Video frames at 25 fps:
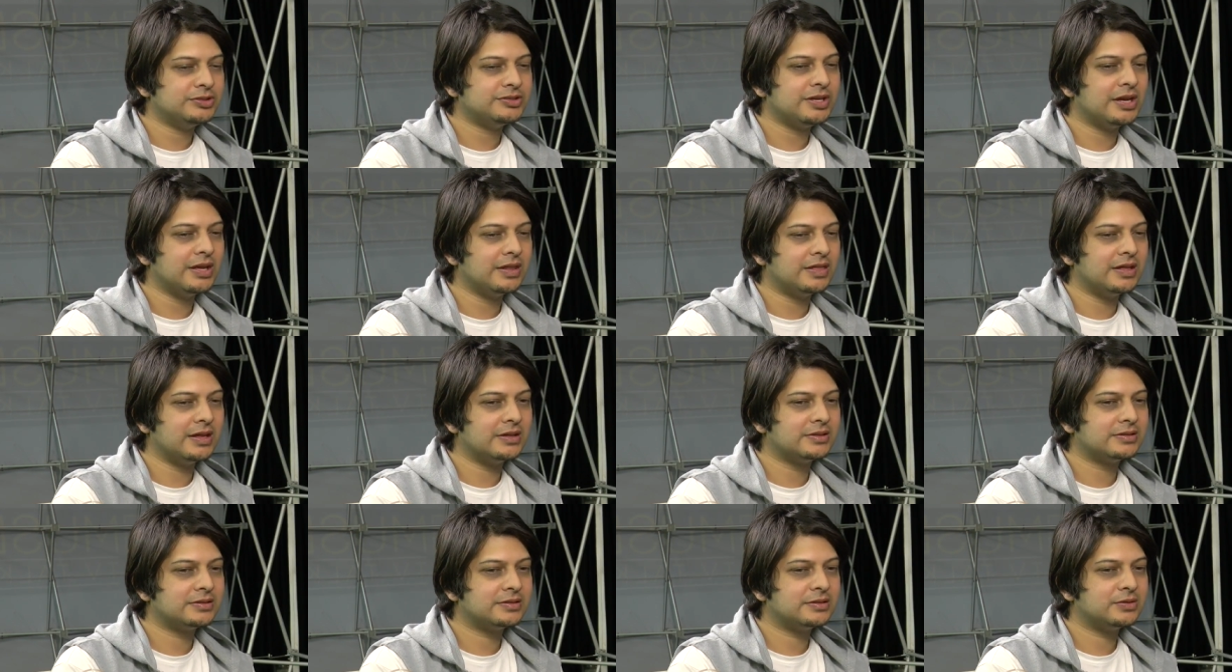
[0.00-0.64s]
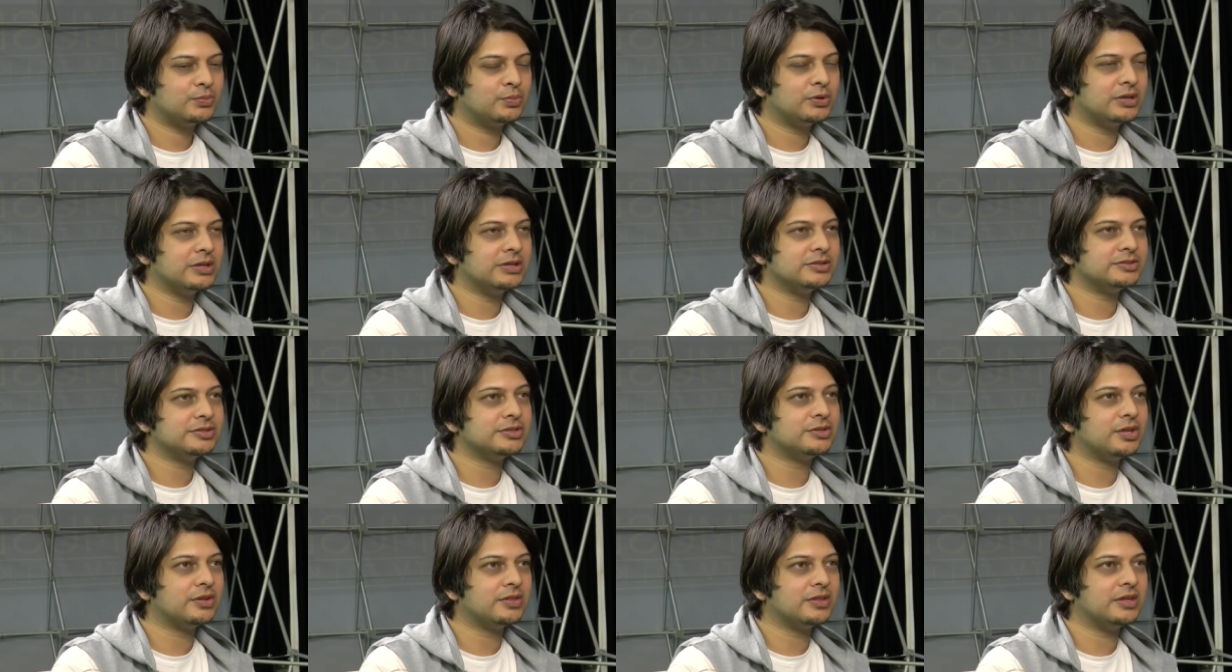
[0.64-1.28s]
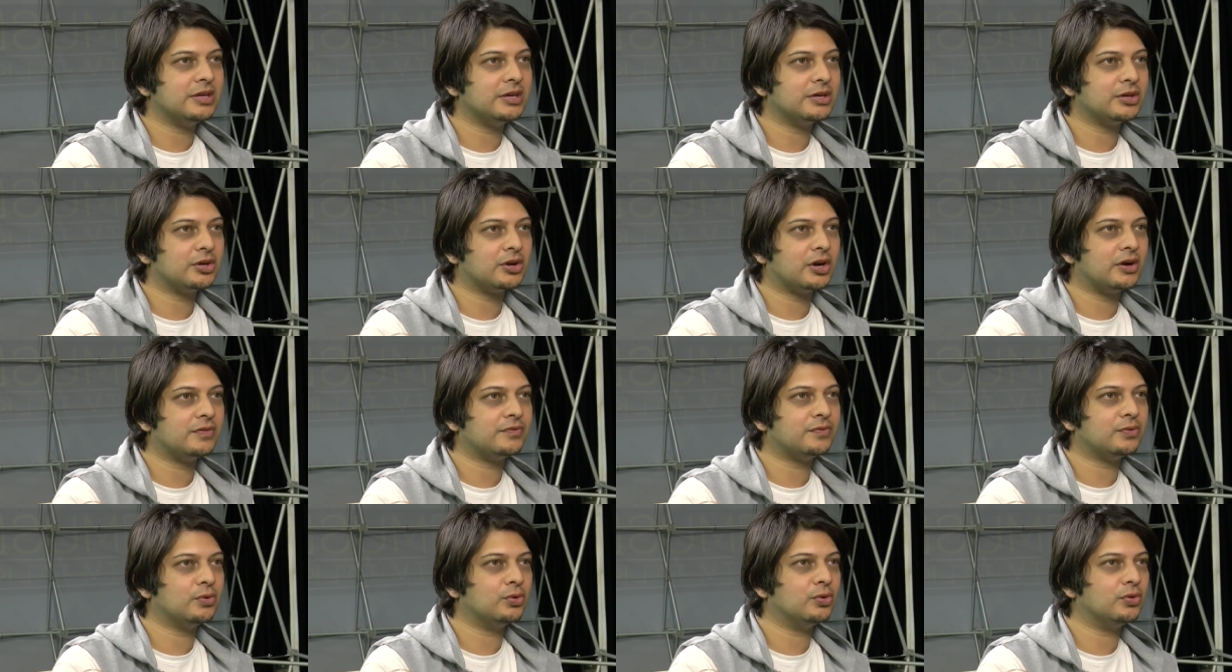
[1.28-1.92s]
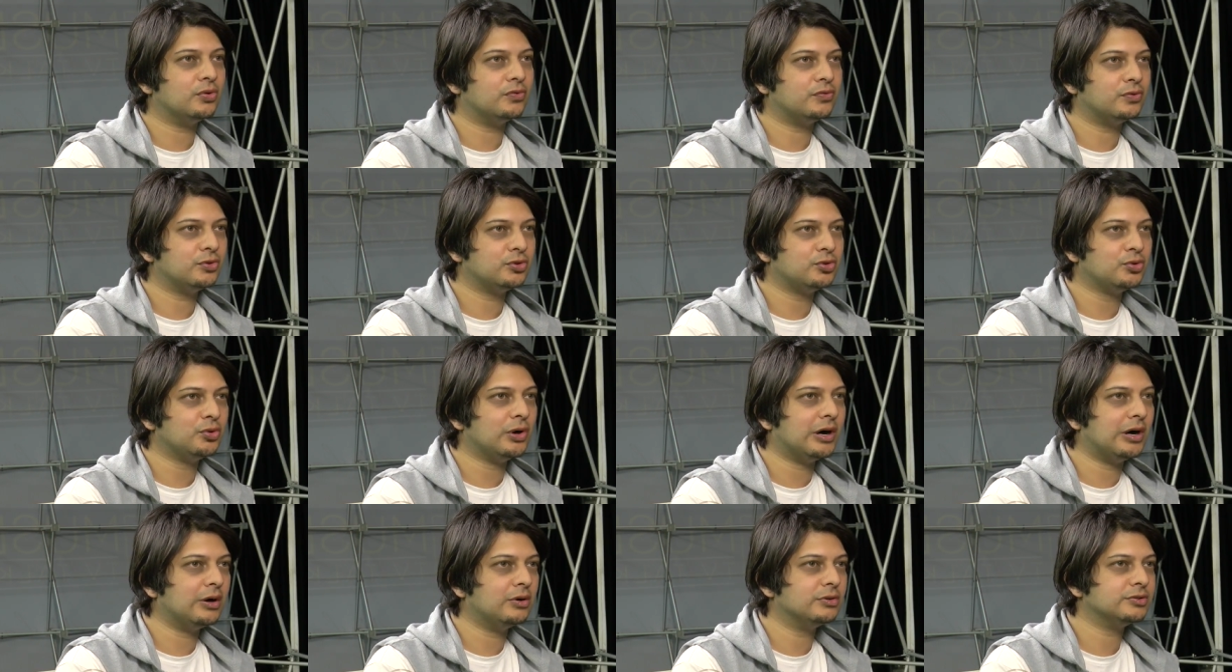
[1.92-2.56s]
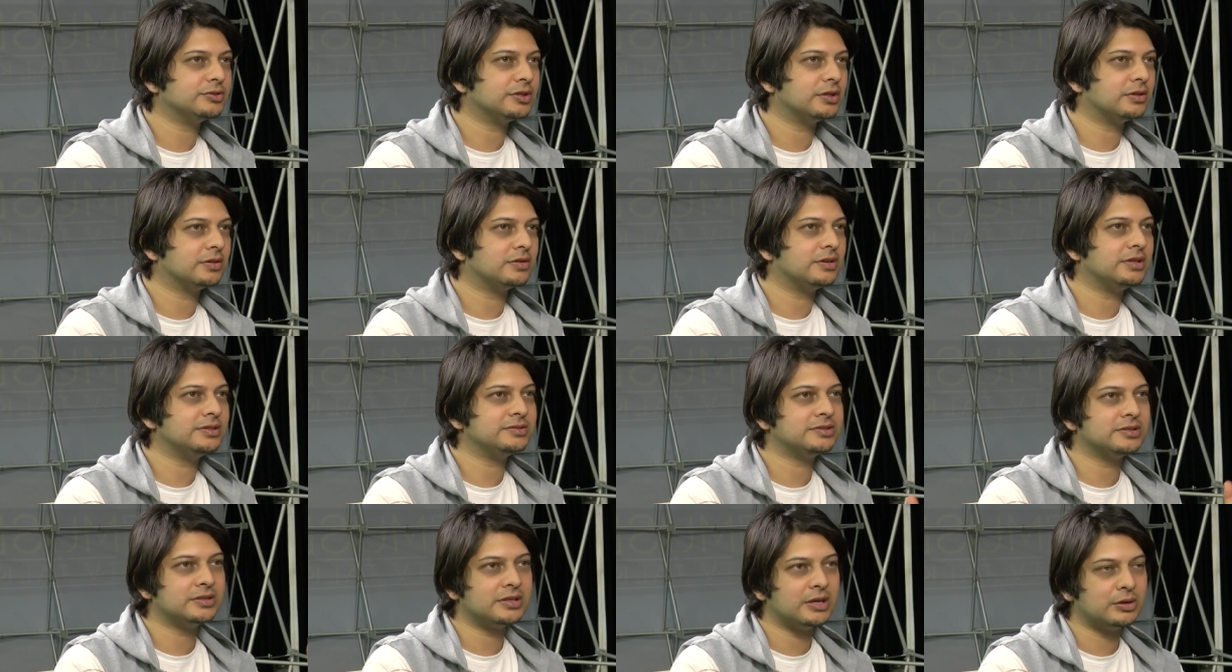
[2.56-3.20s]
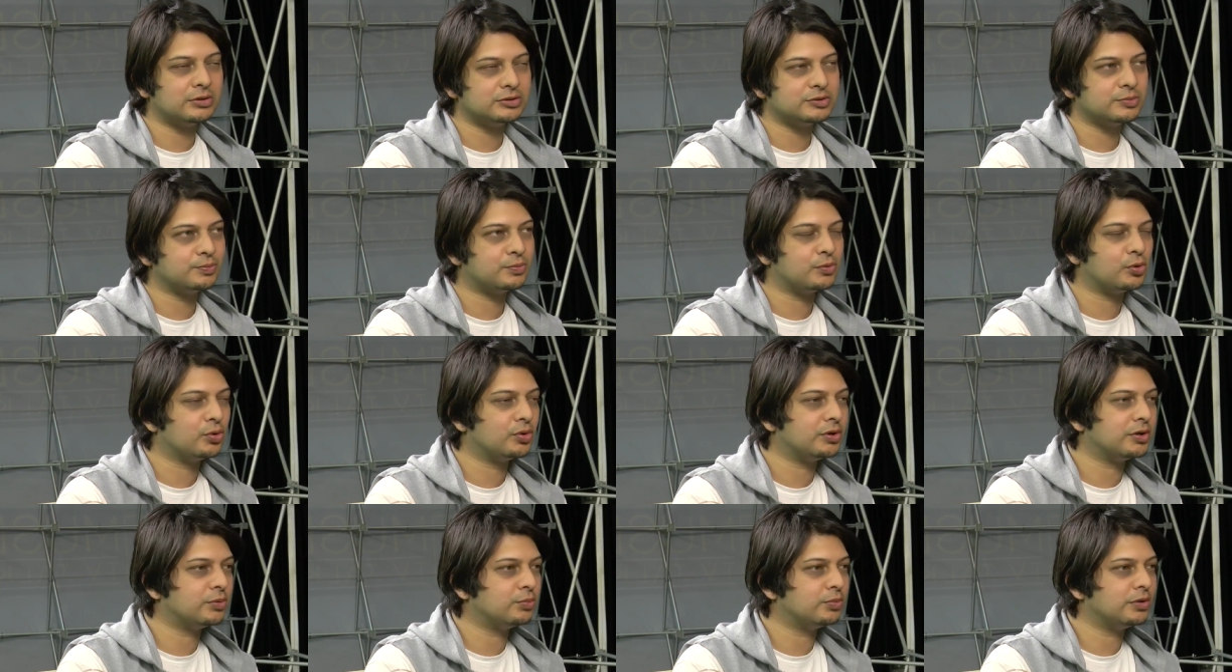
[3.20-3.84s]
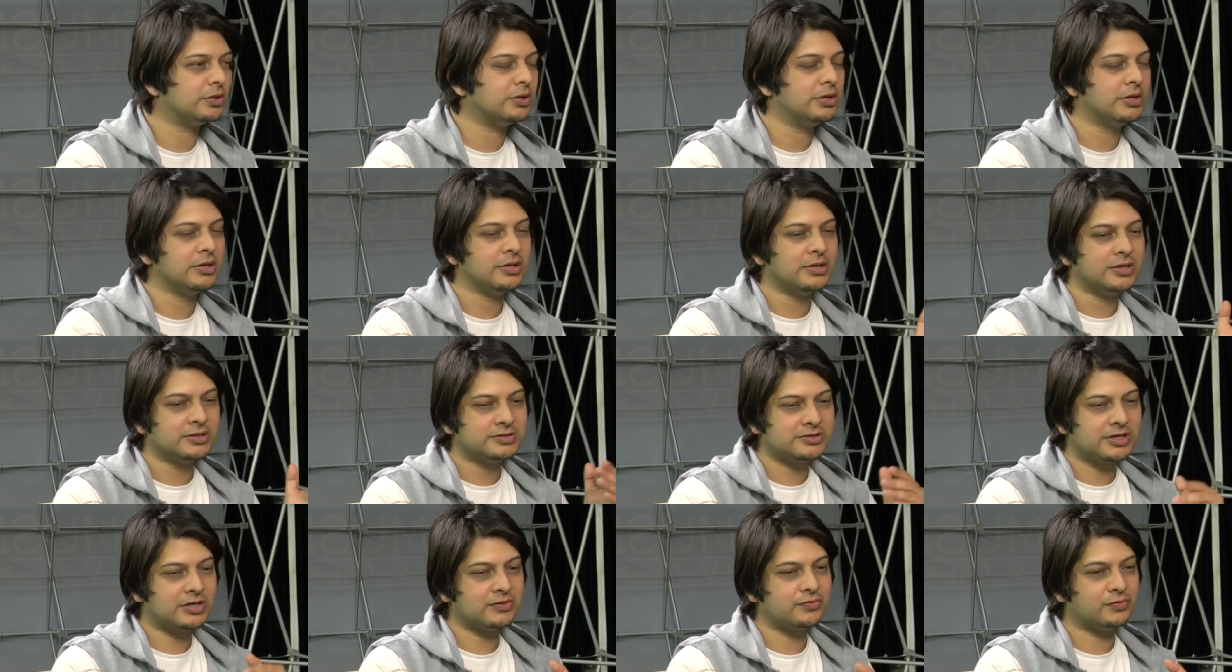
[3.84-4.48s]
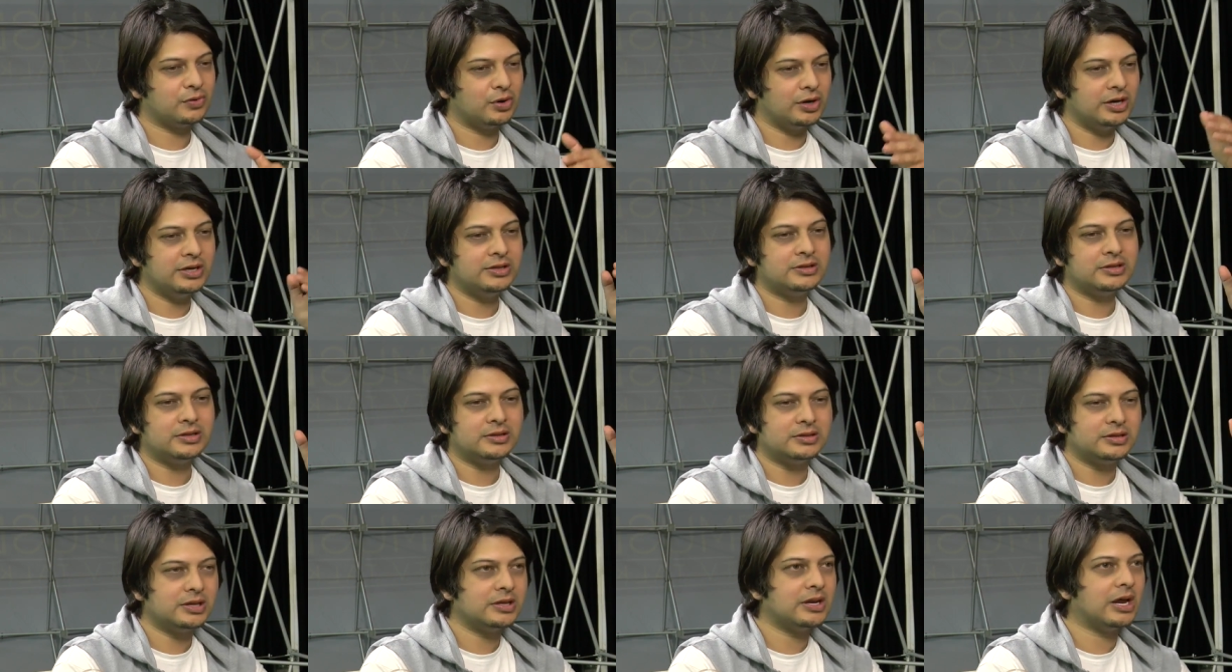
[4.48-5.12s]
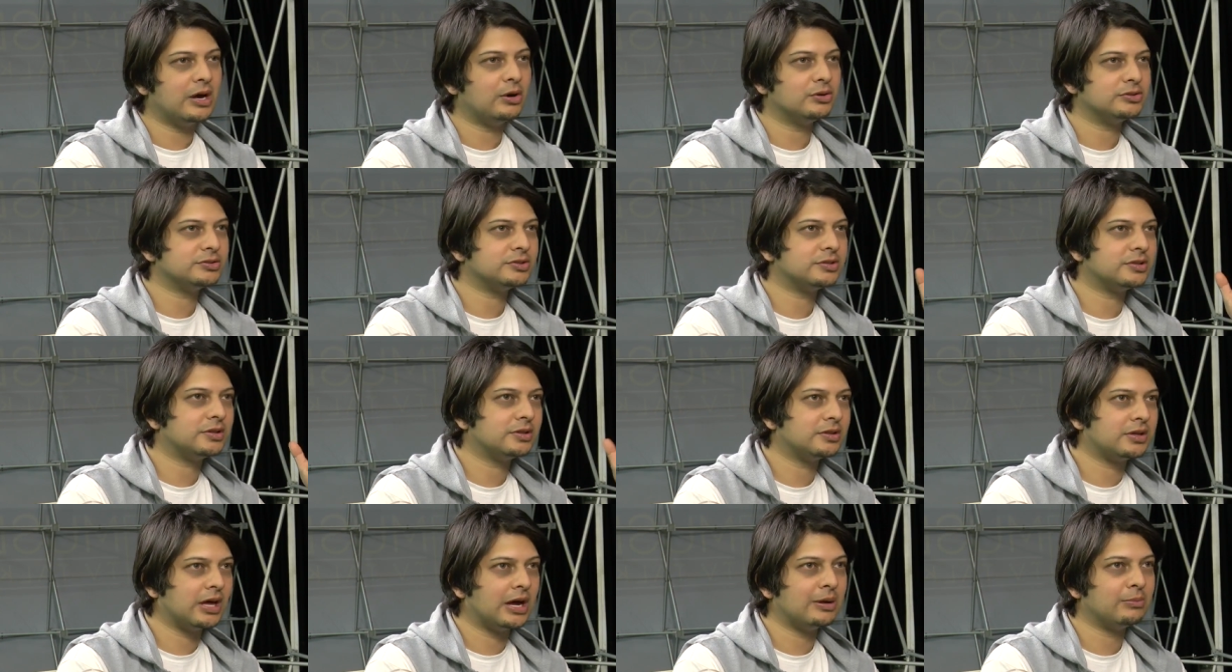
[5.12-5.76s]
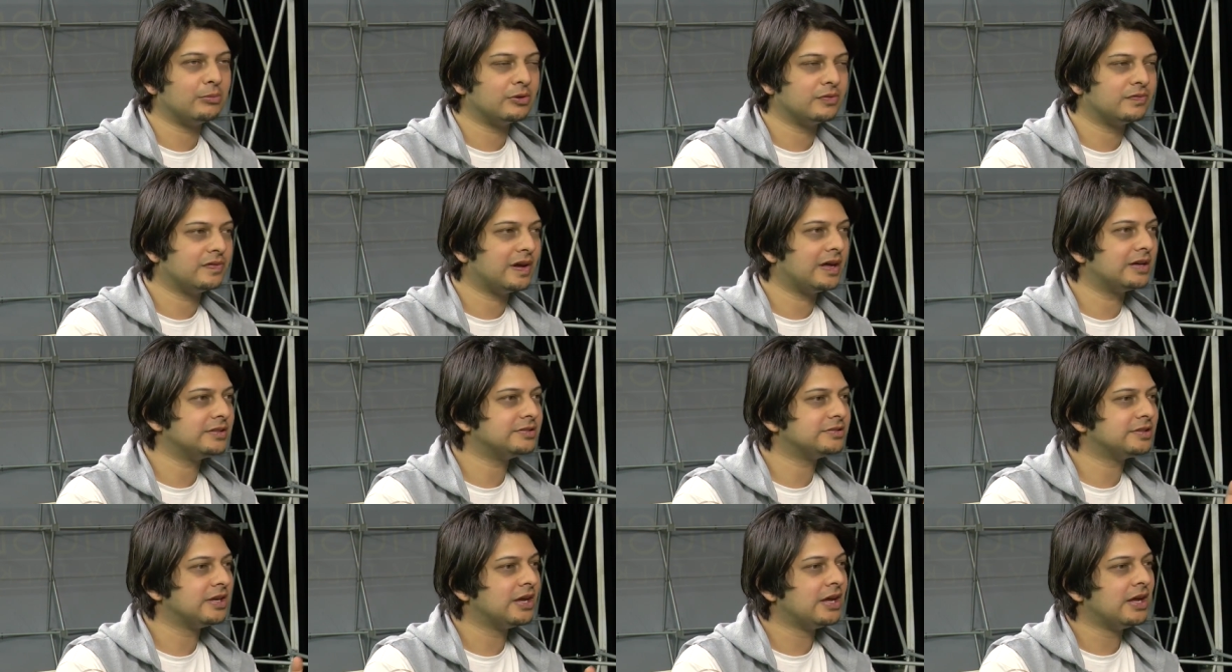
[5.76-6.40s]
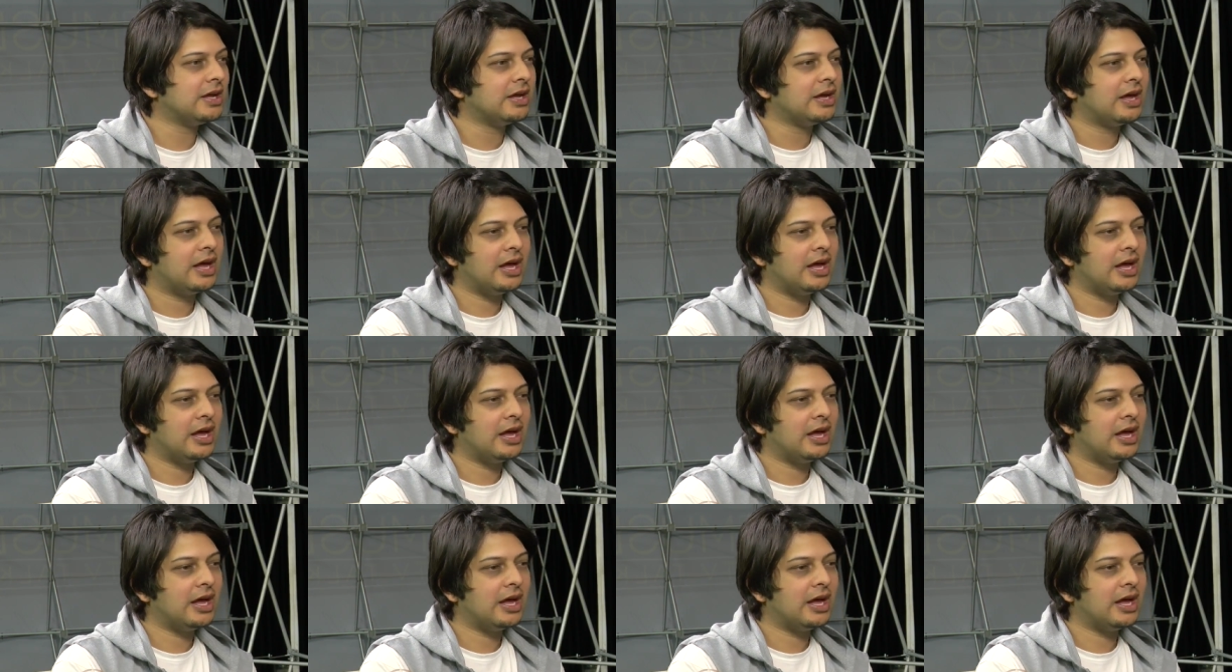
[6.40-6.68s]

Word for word: we say that we're going to sit on the aircraft for 2 hours, and recently I was abroad and we sat for 8 and 10 hours at a time on flights,